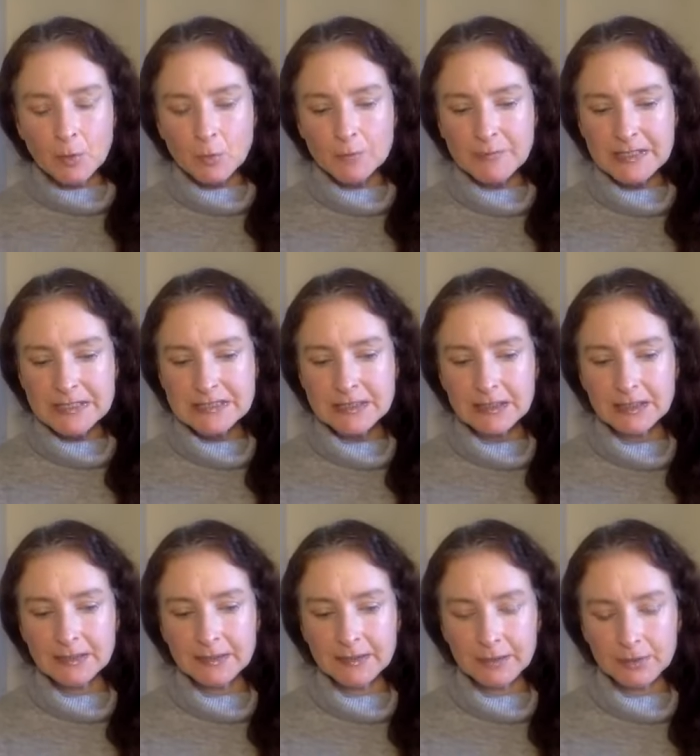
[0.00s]
Well,
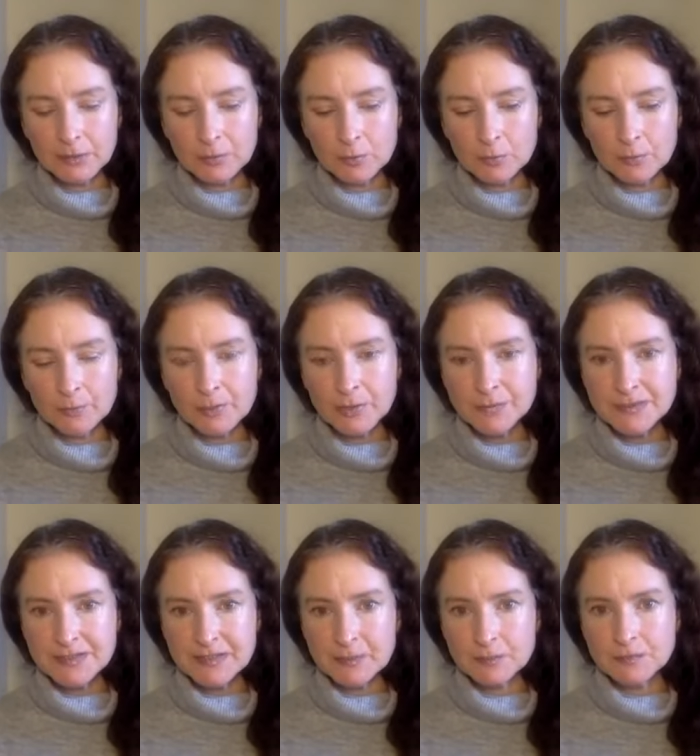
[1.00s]
basically your immune
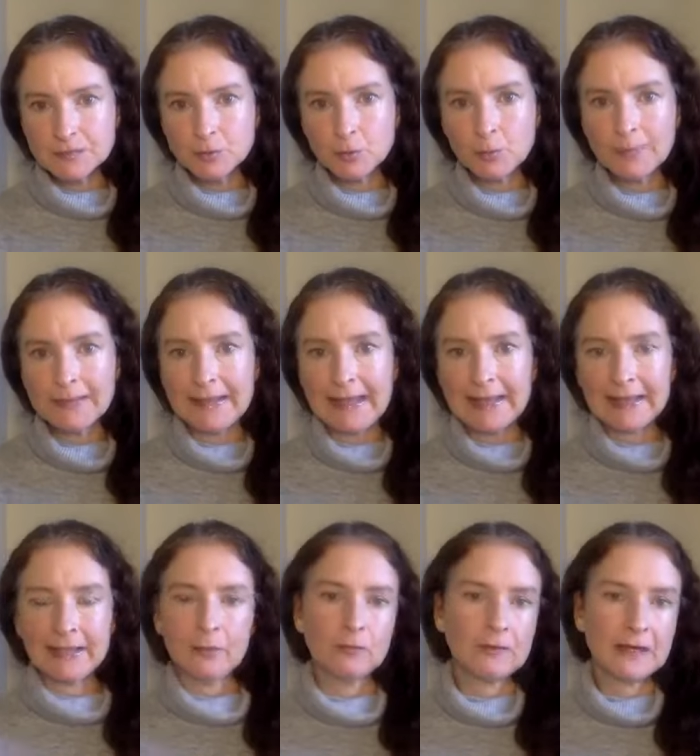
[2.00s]
cells are normally
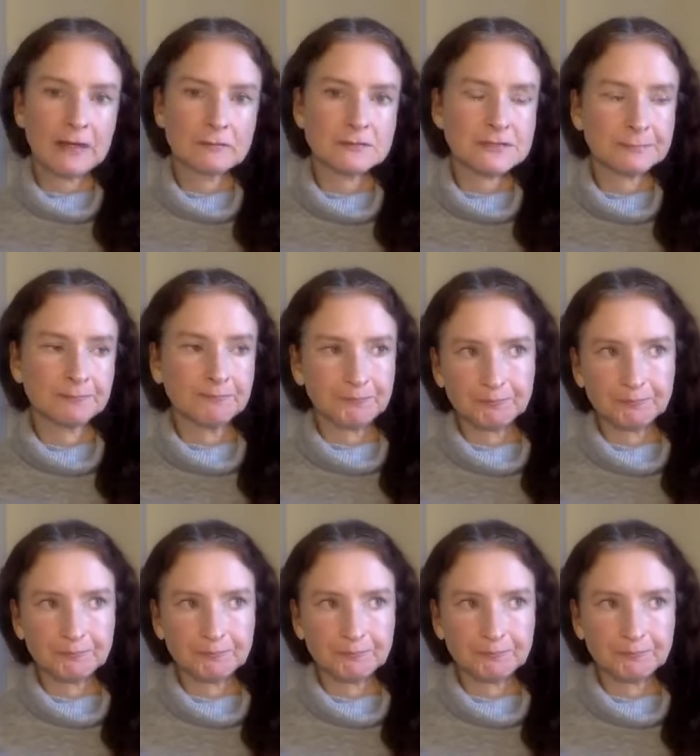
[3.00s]
hanging around.